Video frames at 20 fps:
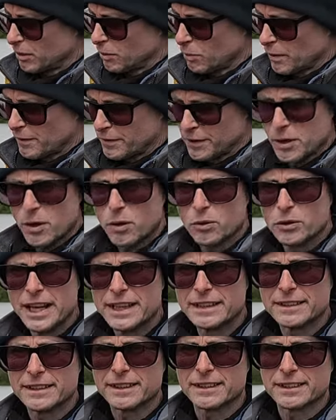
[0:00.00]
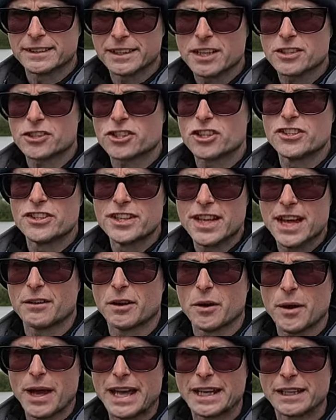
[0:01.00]
with a long lens, it's such a
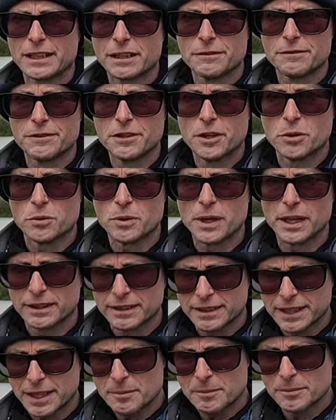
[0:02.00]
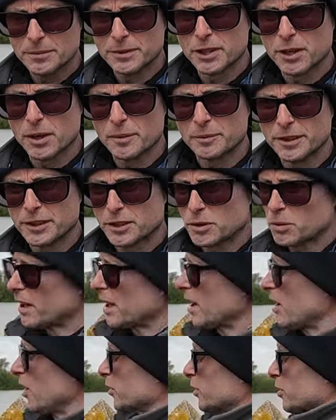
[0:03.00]
narrow angle of view, and sometimes it's
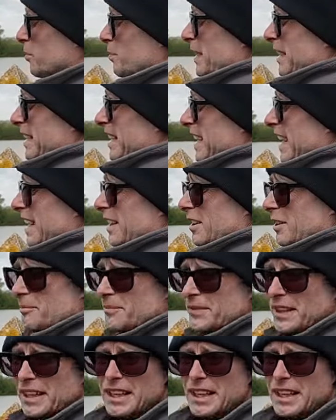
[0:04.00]
quite hard to pick it out.